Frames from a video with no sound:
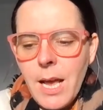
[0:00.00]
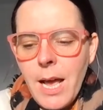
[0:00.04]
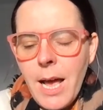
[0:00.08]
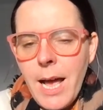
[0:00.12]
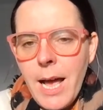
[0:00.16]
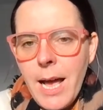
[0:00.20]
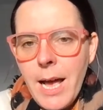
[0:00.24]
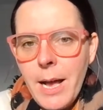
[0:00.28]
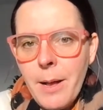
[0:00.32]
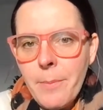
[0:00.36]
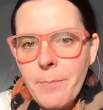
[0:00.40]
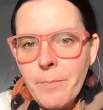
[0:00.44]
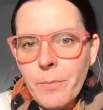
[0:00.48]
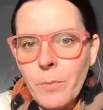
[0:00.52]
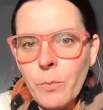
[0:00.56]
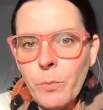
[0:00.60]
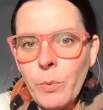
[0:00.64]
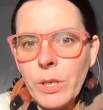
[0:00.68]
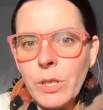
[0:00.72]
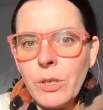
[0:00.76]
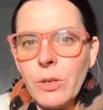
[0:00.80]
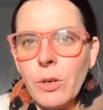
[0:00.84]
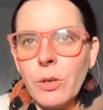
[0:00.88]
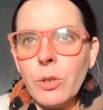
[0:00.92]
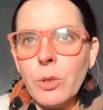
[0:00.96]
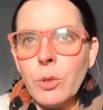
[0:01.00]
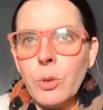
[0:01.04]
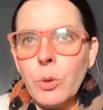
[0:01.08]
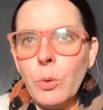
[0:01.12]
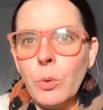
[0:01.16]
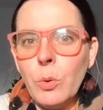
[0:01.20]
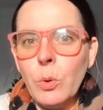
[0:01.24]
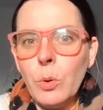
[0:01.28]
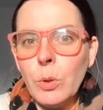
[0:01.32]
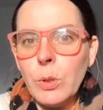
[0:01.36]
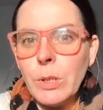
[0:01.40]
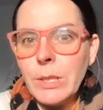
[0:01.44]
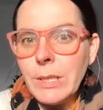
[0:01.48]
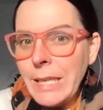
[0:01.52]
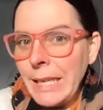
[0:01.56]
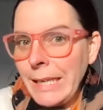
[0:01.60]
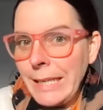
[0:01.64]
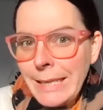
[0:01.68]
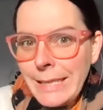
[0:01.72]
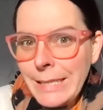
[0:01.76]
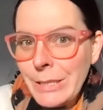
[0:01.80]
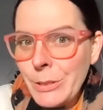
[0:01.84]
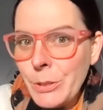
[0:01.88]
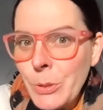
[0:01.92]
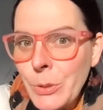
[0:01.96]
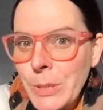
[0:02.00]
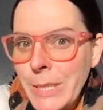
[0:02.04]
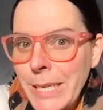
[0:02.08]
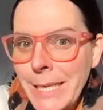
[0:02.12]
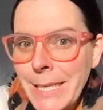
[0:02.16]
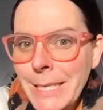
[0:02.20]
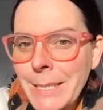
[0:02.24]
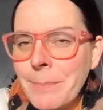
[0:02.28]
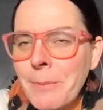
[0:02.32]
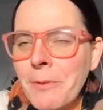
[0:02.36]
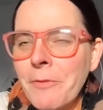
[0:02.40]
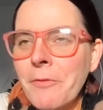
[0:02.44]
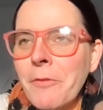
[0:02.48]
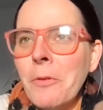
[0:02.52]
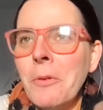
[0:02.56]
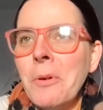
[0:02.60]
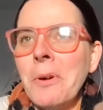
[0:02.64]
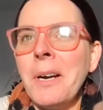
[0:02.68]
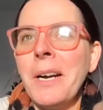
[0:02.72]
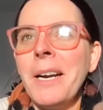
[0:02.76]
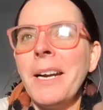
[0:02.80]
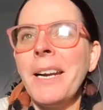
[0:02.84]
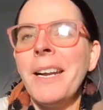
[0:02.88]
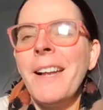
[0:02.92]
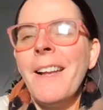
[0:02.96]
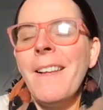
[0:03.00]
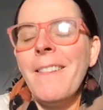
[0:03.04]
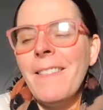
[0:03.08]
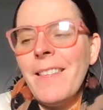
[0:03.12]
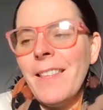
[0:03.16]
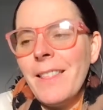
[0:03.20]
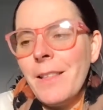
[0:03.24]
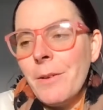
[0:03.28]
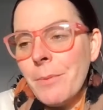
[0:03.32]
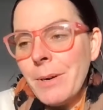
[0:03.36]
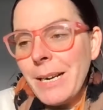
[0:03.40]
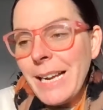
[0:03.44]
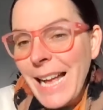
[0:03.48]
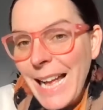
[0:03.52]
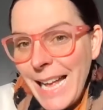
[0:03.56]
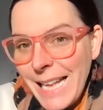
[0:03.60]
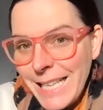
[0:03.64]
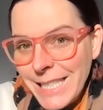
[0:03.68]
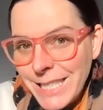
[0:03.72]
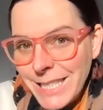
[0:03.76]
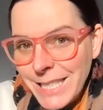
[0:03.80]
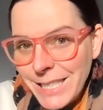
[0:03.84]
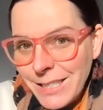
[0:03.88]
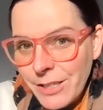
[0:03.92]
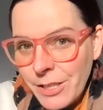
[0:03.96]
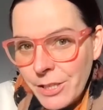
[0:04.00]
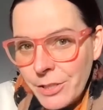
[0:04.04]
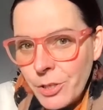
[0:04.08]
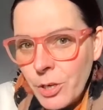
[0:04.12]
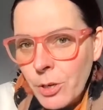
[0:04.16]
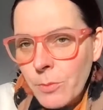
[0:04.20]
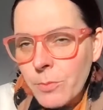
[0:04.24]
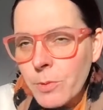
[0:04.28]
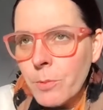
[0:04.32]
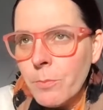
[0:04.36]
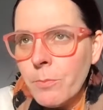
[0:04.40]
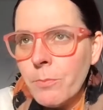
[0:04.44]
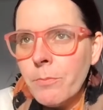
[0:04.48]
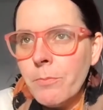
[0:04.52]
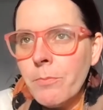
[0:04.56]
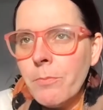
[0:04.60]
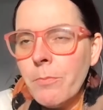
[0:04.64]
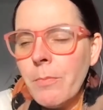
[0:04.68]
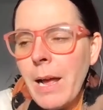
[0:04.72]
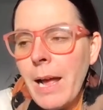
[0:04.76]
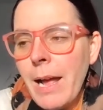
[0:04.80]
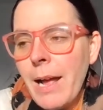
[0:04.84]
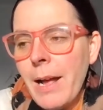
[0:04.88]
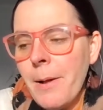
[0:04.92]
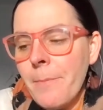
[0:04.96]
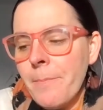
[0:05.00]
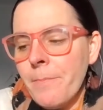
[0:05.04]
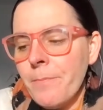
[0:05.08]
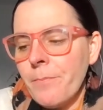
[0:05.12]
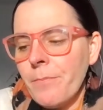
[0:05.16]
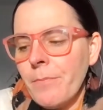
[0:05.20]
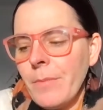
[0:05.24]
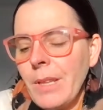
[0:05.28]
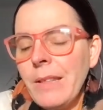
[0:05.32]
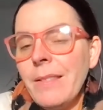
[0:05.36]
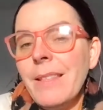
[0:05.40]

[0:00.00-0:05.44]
um, we'd got told like two days before that they were cancelling the adoption, um,